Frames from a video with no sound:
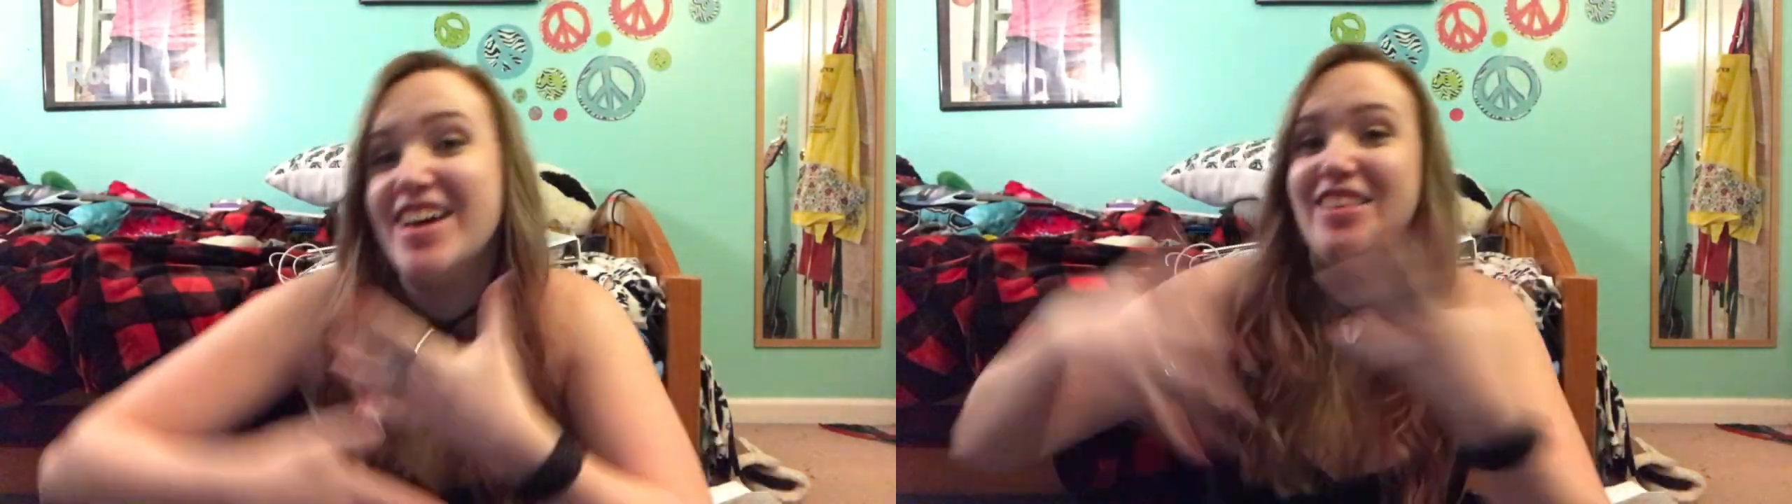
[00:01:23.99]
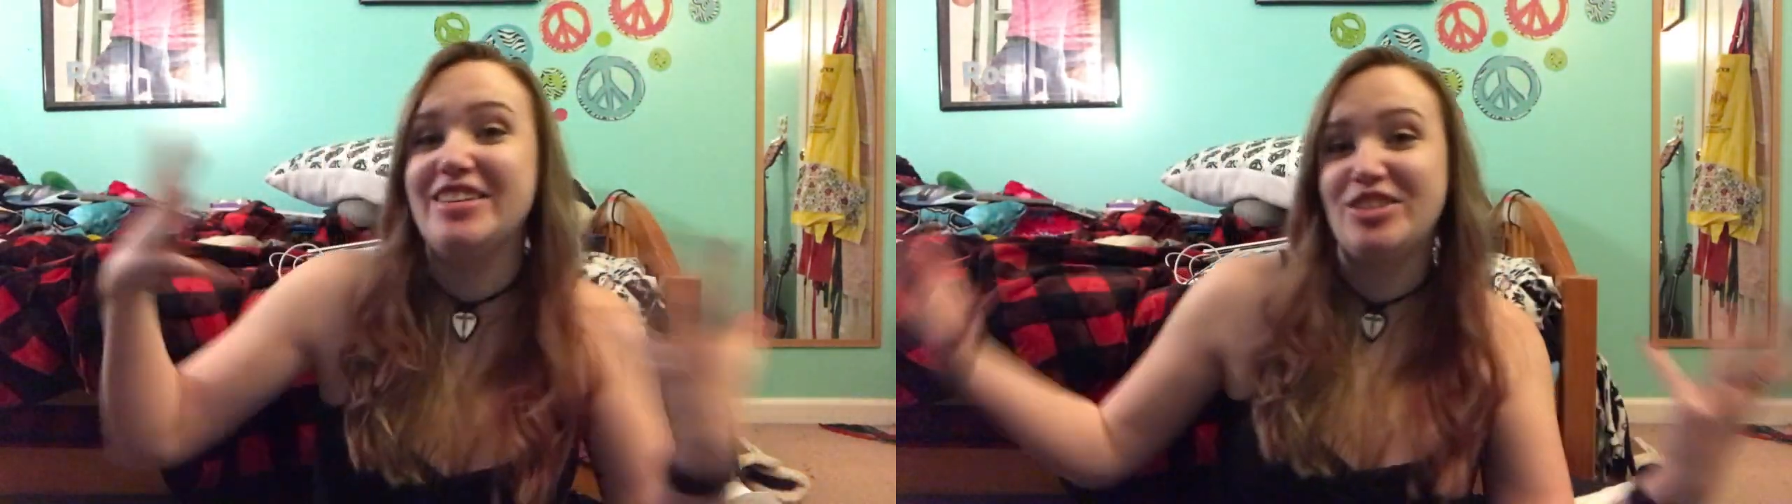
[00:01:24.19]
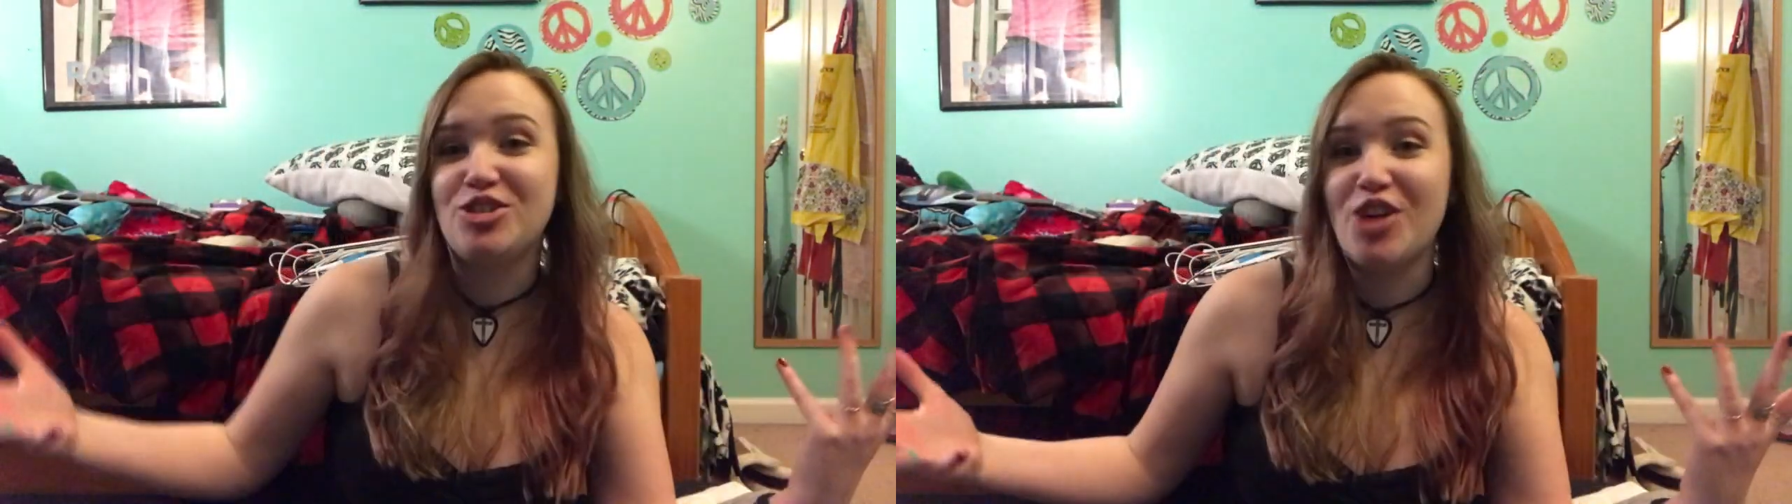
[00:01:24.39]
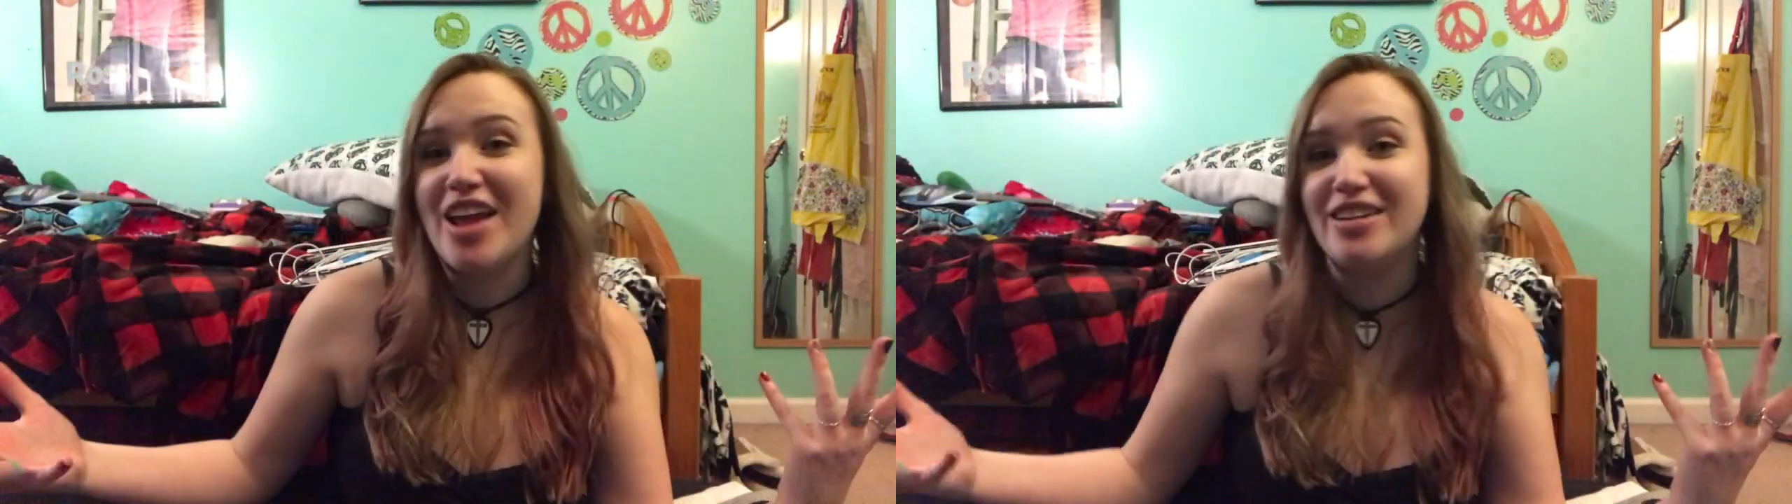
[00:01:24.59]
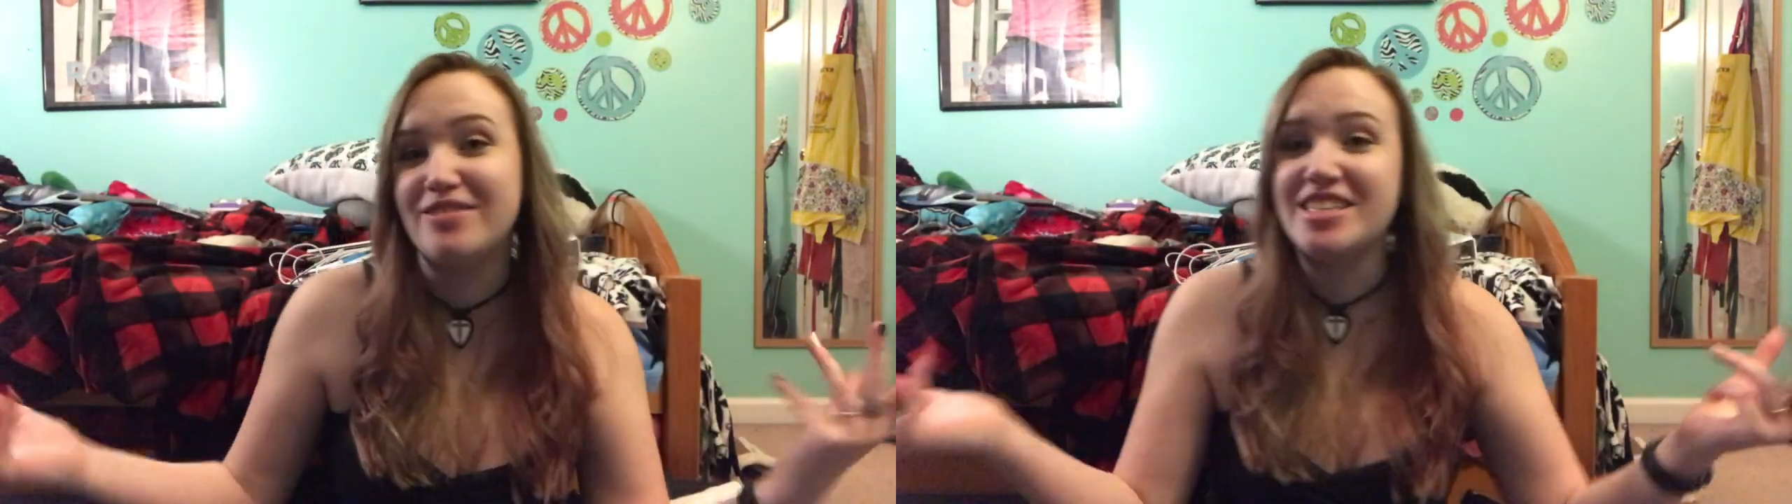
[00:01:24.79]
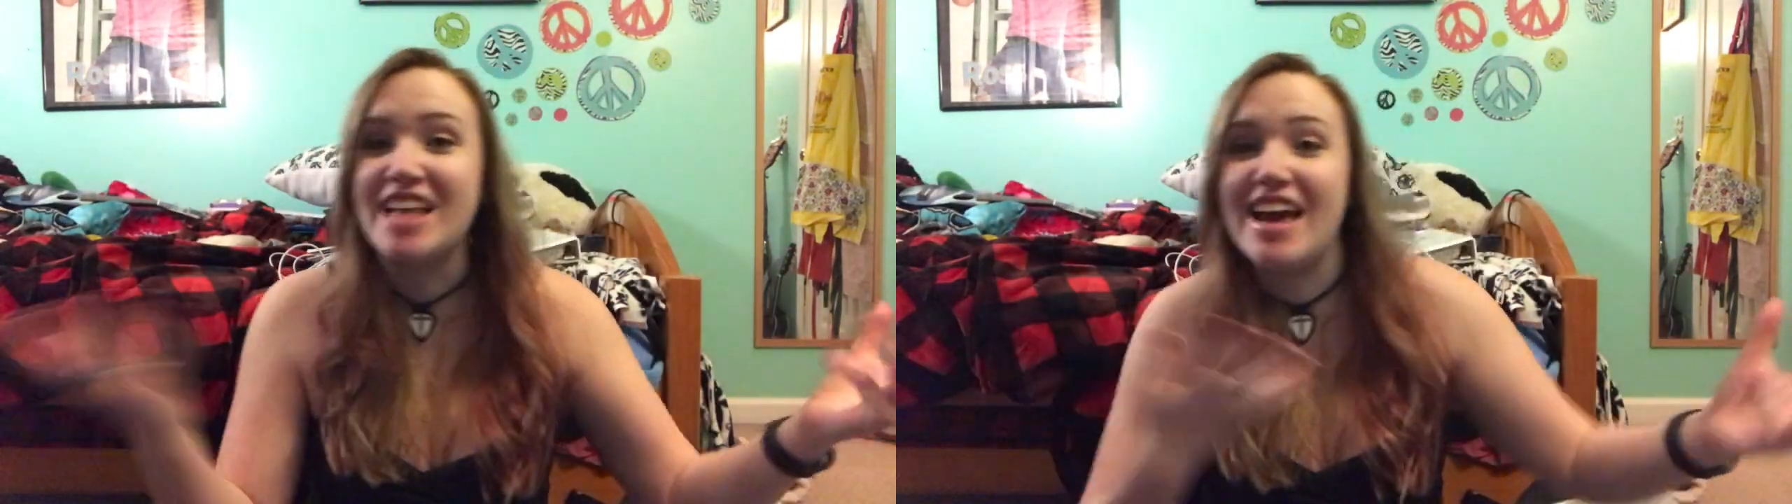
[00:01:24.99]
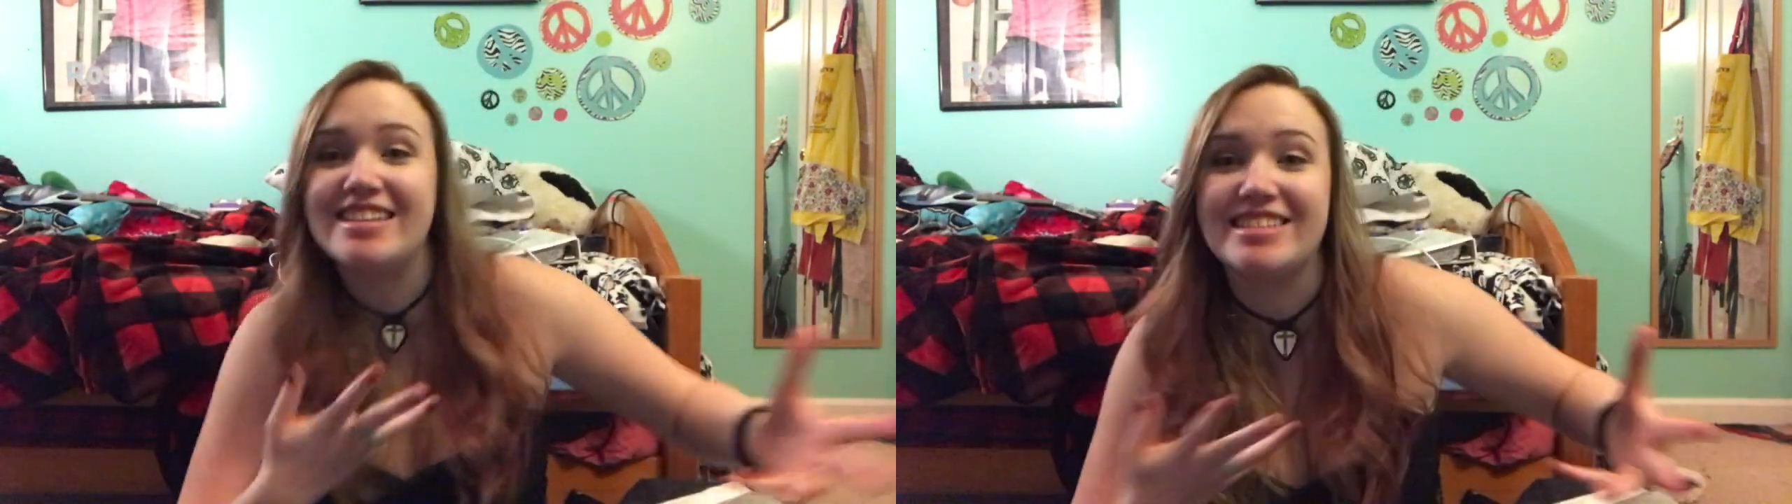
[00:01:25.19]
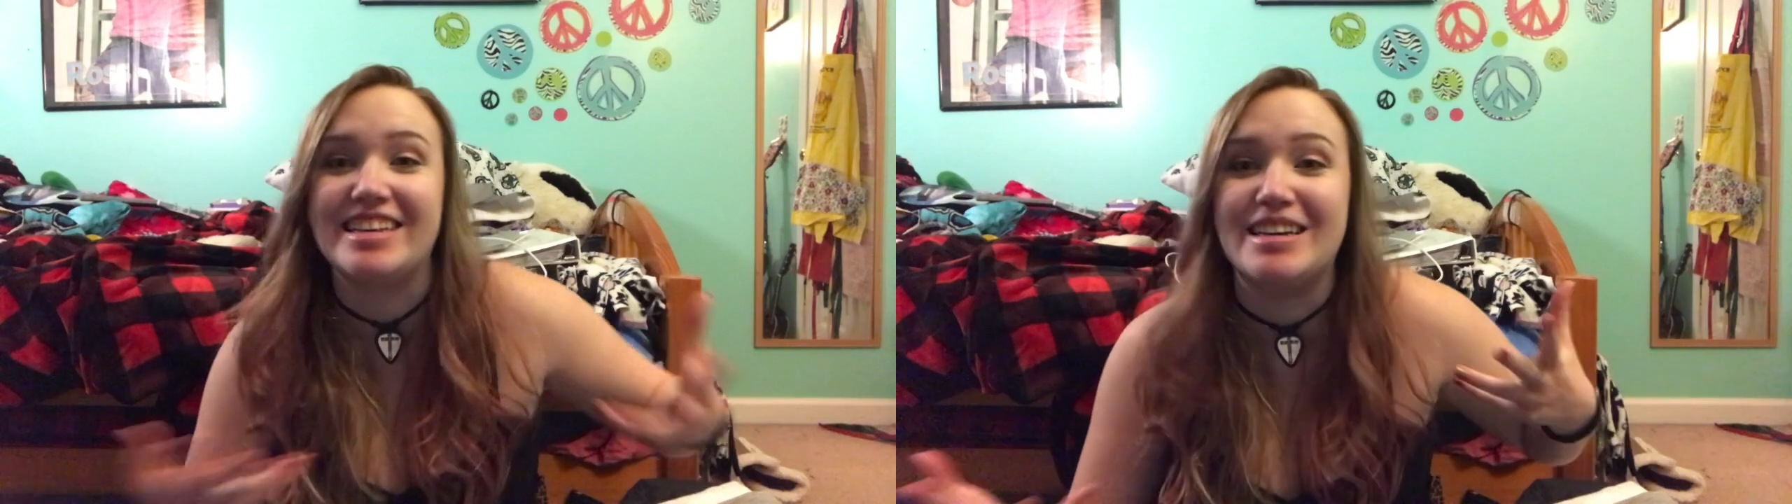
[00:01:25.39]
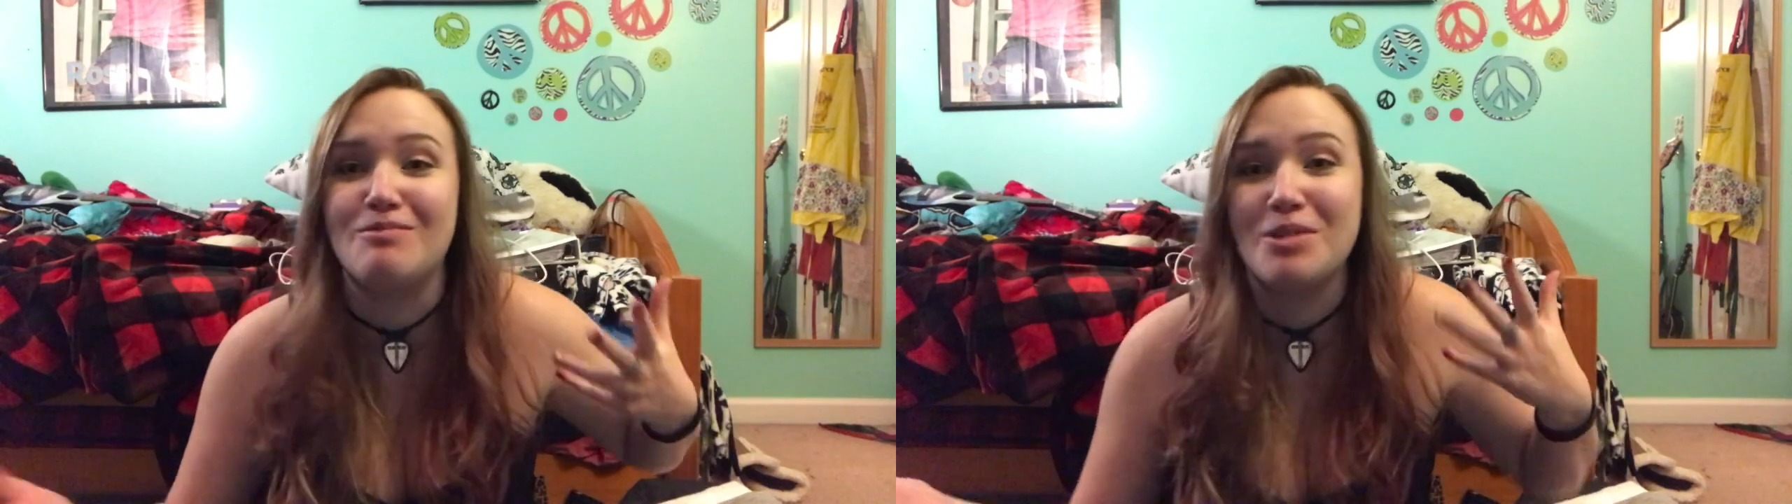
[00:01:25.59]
this trend of snake skin